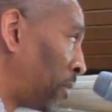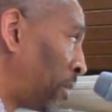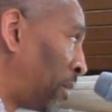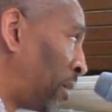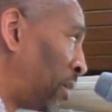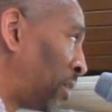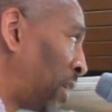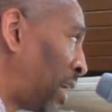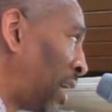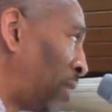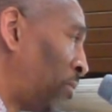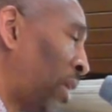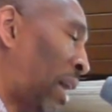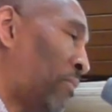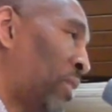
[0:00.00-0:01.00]
oh
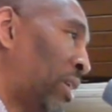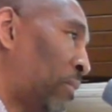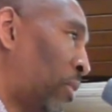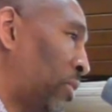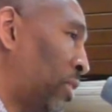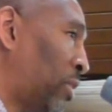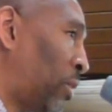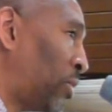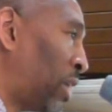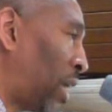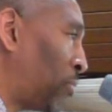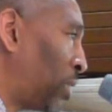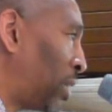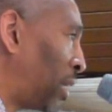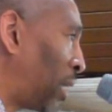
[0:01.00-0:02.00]
God, I, really want to know you.
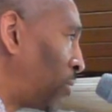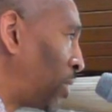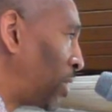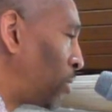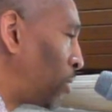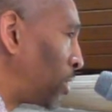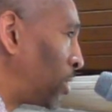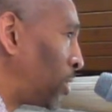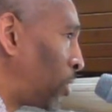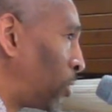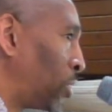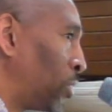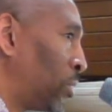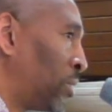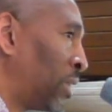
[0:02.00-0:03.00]
I really, I really want to know
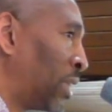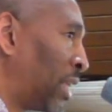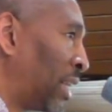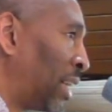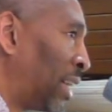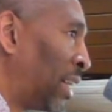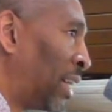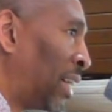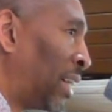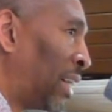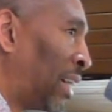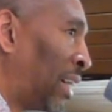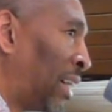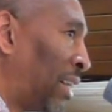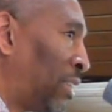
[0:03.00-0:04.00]
you
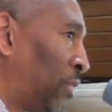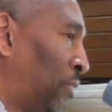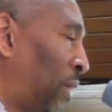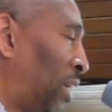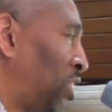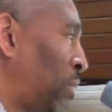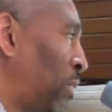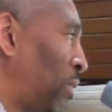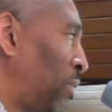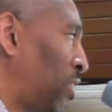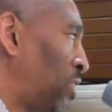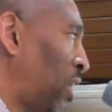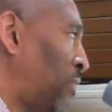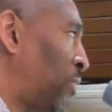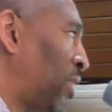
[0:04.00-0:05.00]
uh, in the fellowship of your
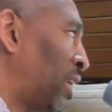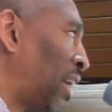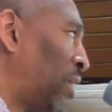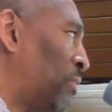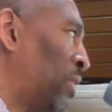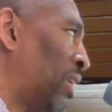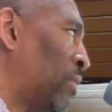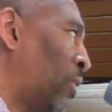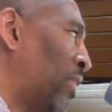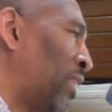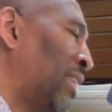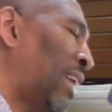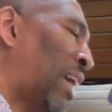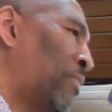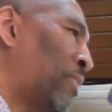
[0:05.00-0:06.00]
suffering. God, I really want
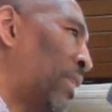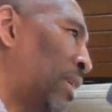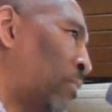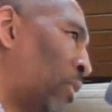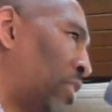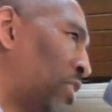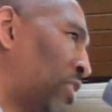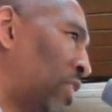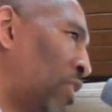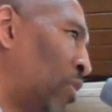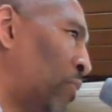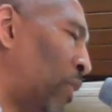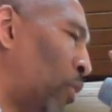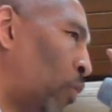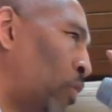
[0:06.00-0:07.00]
to, I really want to see
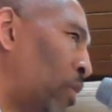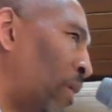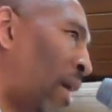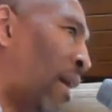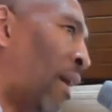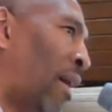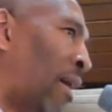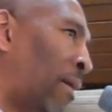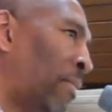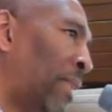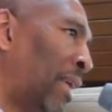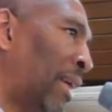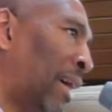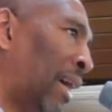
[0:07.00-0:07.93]
you for who you are.